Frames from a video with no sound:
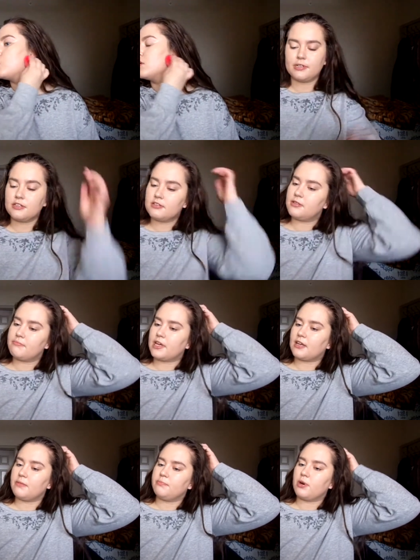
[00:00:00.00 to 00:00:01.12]
Use the
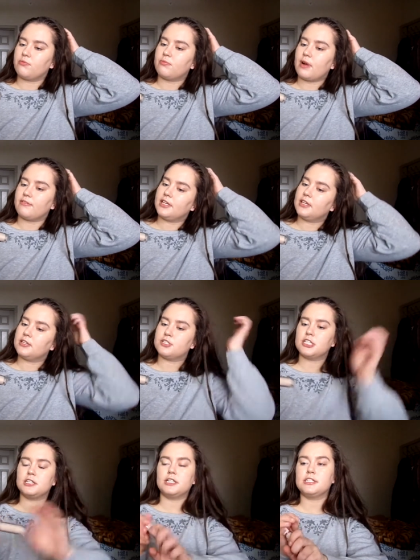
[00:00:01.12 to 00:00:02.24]
Makeup
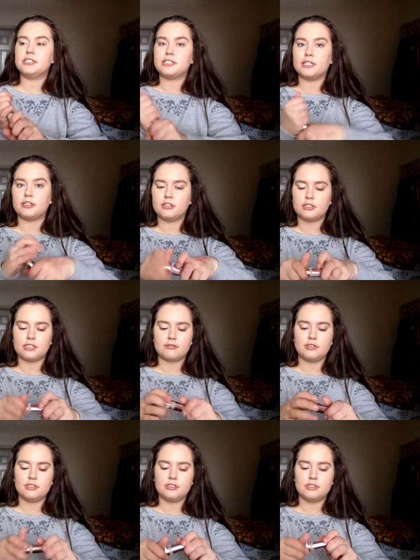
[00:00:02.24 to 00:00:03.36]
Revolution Concealer. This
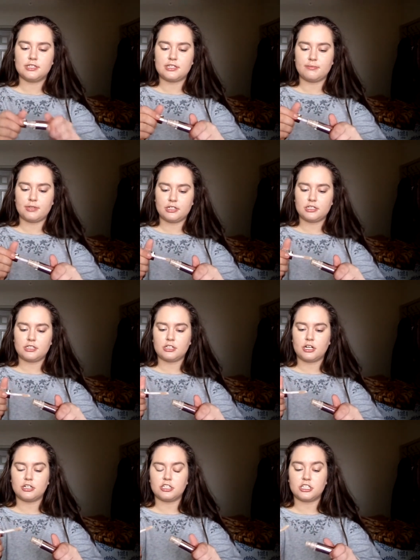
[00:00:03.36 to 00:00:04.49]
one's similar to the
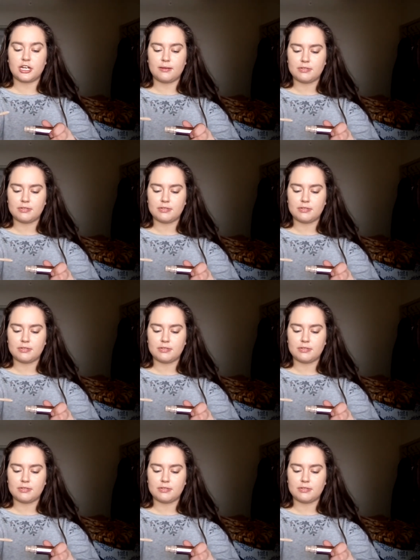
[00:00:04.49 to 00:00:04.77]
Tarte Shape